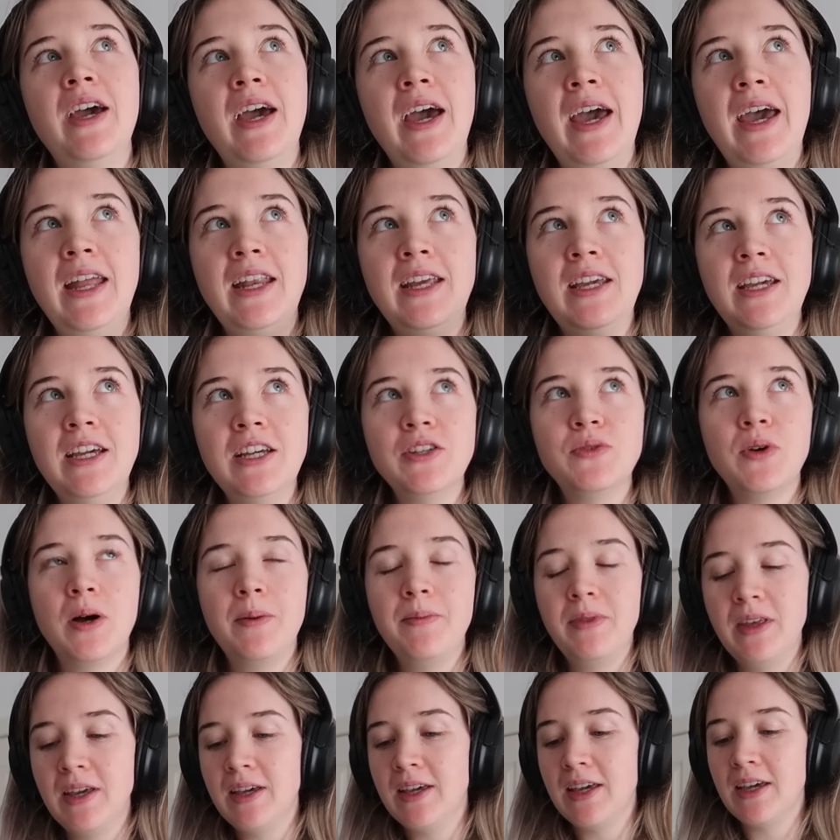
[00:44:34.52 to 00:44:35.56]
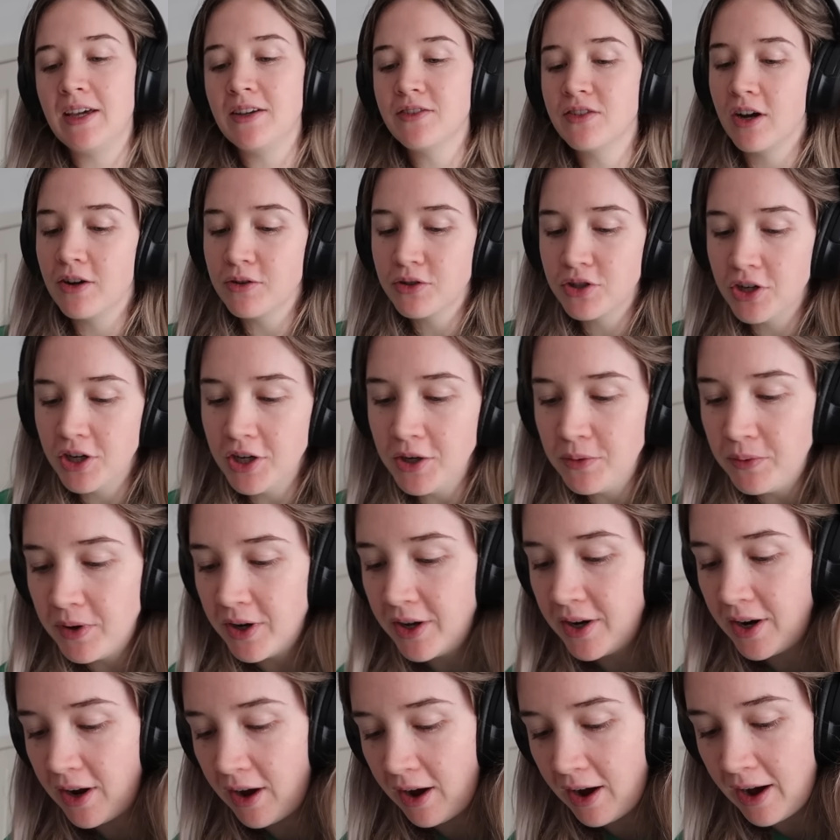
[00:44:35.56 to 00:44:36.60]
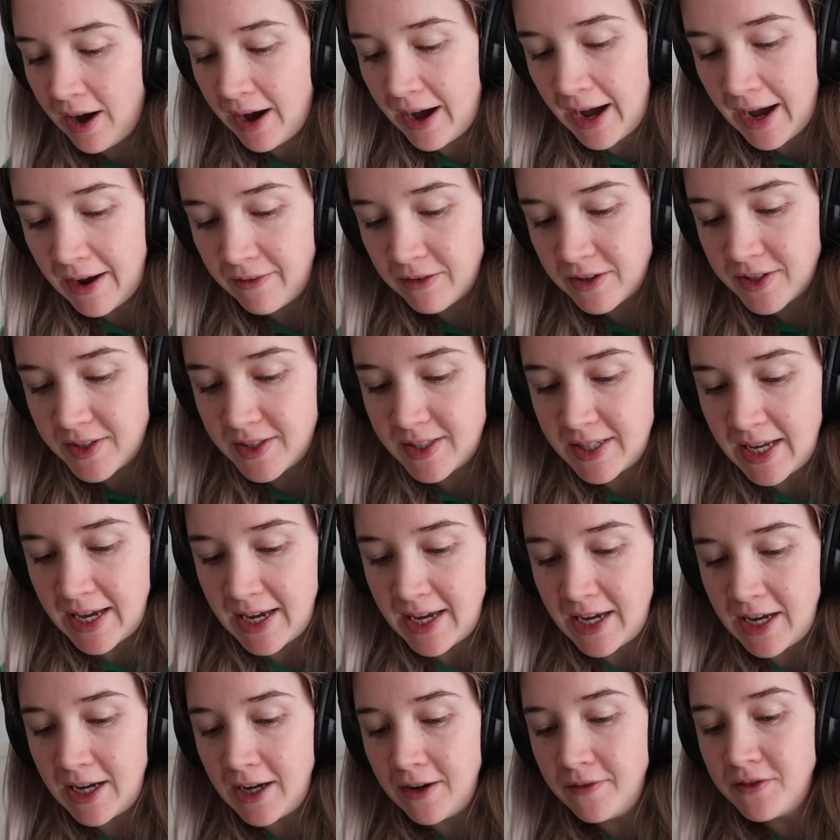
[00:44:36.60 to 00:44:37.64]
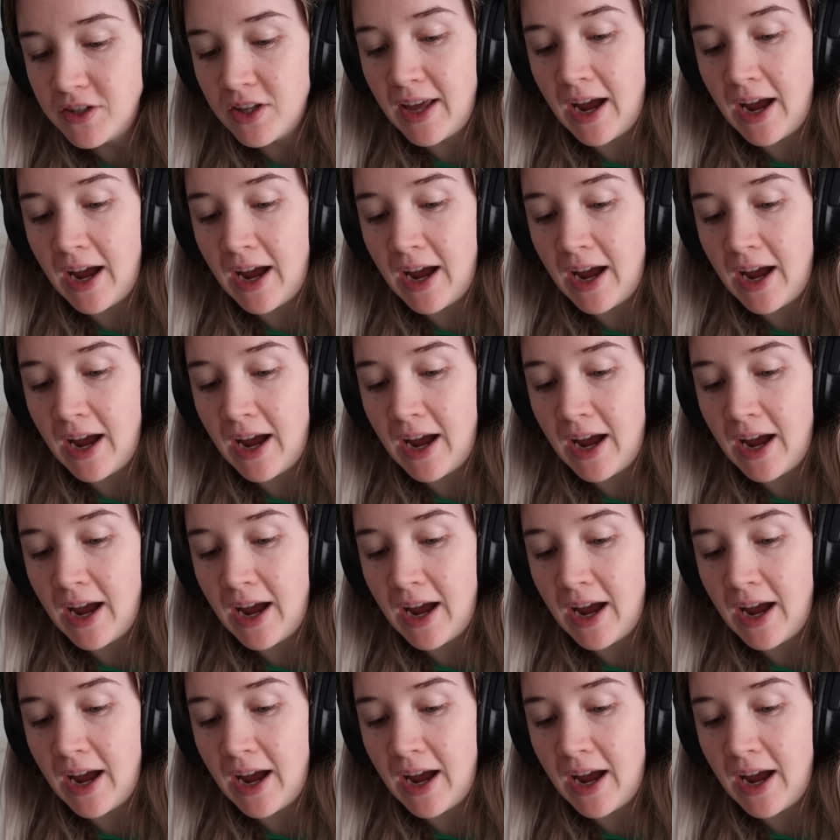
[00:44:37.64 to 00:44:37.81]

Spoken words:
and here's what I'm thinking. So I'll show you what I received.